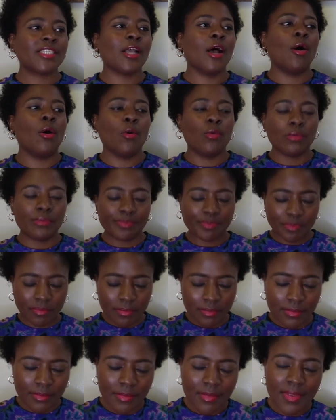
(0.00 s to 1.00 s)
So
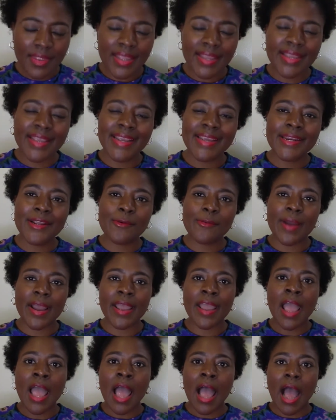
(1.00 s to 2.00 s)

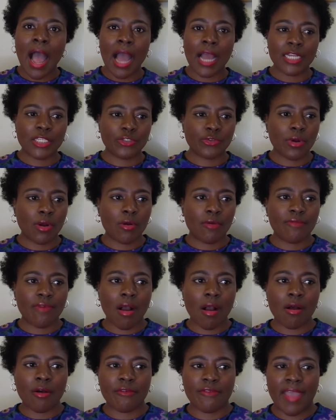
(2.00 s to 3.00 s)
anyway, I drove
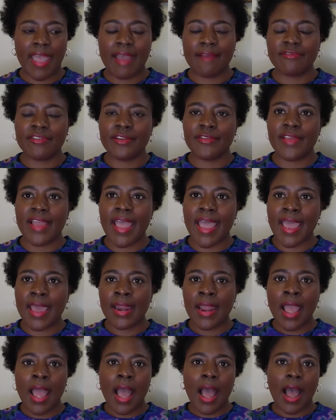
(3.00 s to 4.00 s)
off. After
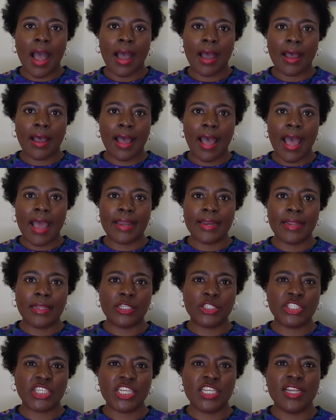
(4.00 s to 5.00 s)
that, uh, I
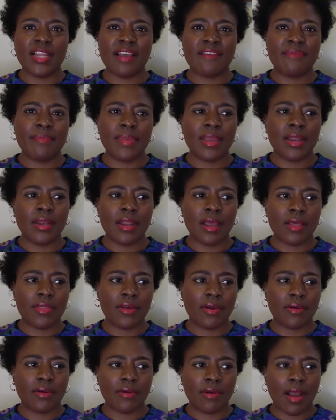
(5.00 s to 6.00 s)
she left me
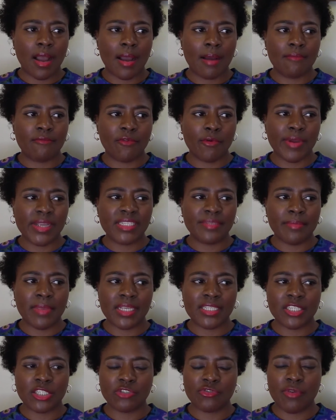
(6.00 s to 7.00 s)
another um, voice
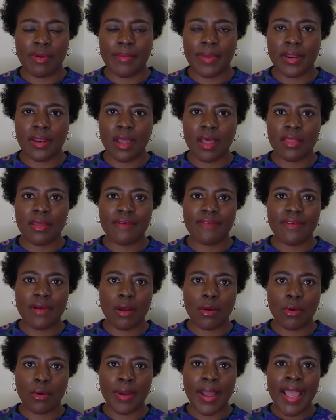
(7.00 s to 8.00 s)
message from another
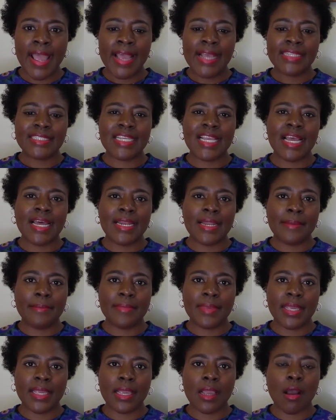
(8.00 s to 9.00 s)
phone
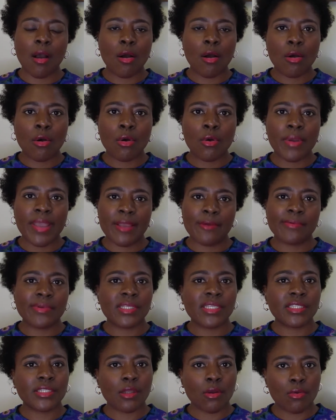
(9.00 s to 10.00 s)
telling me, "Oh, it
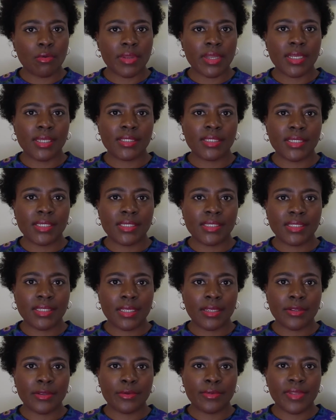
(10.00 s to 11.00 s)
was so good to
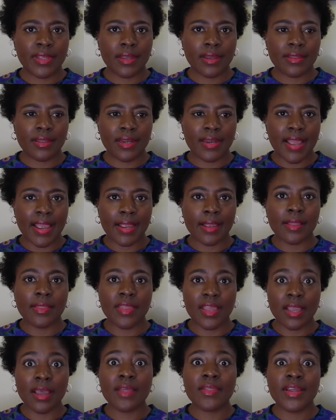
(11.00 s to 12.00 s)
see you the other
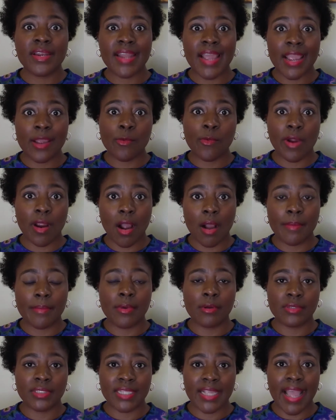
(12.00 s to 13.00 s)
day. The other day where I
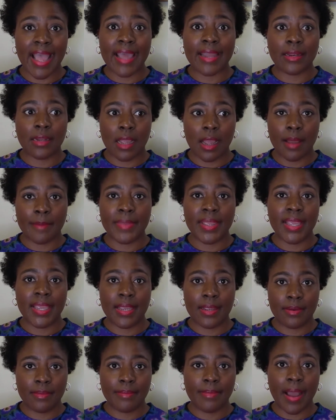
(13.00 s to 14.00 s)
almost got um,
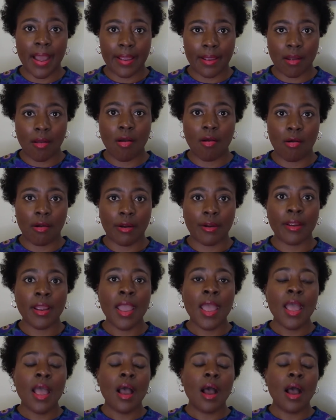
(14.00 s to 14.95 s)
hit by a car.